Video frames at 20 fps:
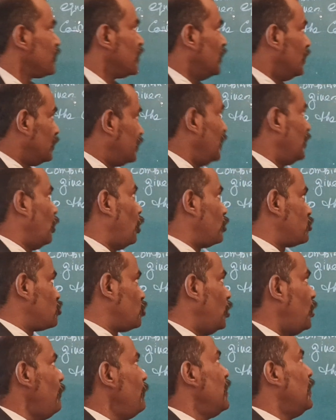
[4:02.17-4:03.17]
Then
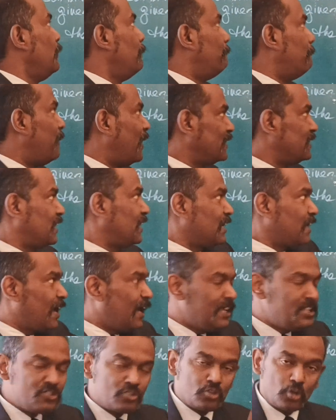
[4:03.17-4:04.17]
also, budget
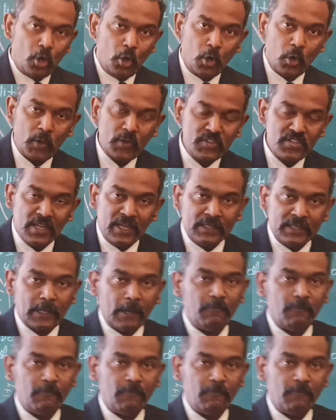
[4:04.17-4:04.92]
line shows the